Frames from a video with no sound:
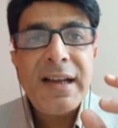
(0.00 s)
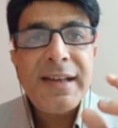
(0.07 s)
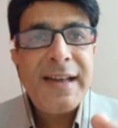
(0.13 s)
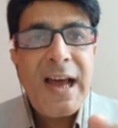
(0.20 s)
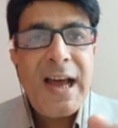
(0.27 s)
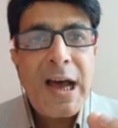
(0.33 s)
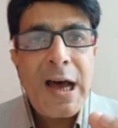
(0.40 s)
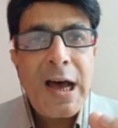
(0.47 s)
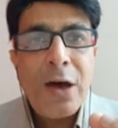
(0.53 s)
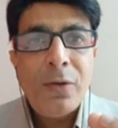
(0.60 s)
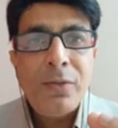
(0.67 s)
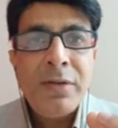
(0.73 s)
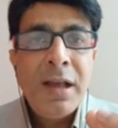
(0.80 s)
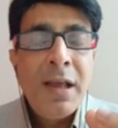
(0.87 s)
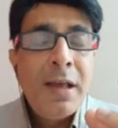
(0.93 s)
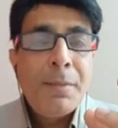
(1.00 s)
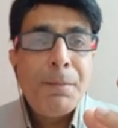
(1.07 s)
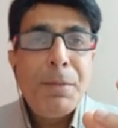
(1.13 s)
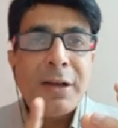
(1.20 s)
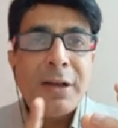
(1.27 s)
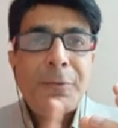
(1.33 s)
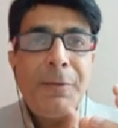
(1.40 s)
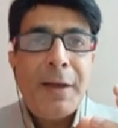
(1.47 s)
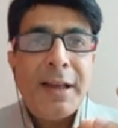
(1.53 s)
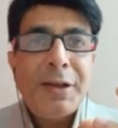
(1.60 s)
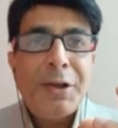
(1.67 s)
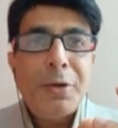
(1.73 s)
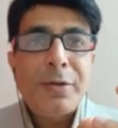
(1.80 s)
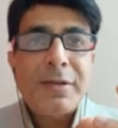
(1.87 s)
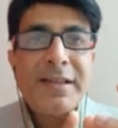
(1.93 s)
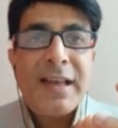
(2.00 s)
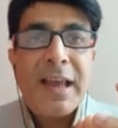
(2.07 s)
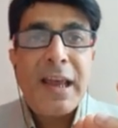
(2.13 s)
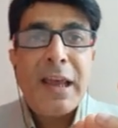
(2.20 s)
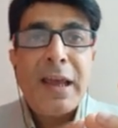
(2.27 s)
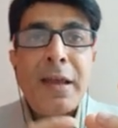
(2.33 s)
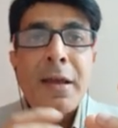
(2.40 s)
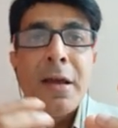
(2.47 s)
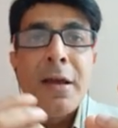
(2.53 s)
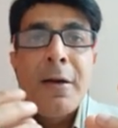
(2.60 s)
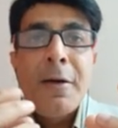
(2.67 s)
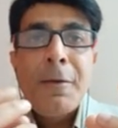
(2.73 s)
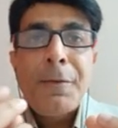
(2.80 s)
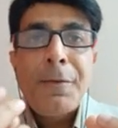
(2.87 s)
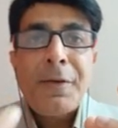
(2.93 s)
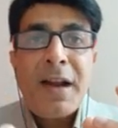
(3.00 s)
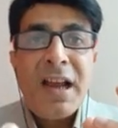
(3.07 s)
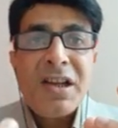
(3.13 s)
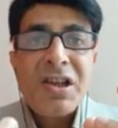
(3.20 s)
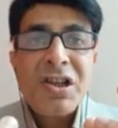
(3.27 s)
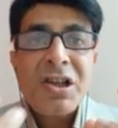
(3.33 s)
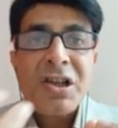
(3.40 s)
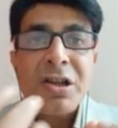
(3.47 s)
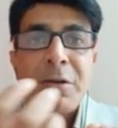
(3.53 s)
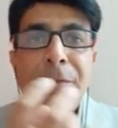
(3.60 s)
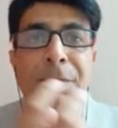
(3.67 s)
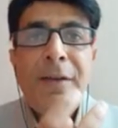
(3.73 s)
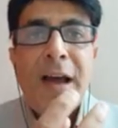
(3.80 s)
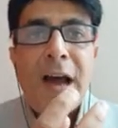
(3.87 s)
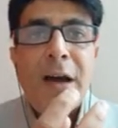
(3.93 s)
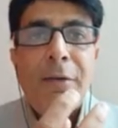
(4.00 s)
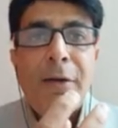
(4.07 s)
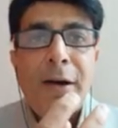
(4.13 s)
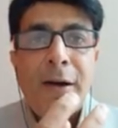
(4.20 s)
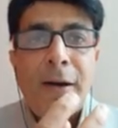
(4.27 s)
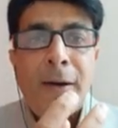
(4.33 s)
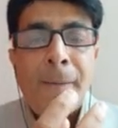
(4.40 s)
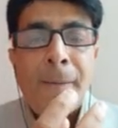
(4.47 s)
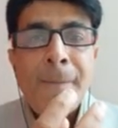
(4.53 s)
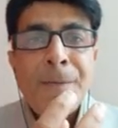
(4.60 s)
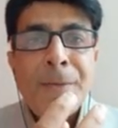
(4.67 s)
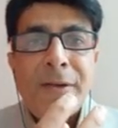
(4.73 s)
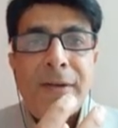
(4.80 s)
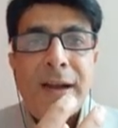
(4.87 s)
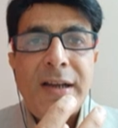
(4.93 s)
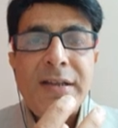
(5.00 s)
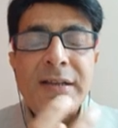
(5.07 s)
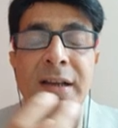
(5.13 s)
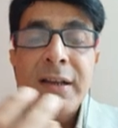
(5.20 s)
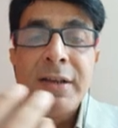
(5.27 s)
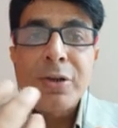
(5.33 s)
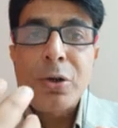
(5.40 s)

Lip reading: a noun, but when you say fresh flower, right?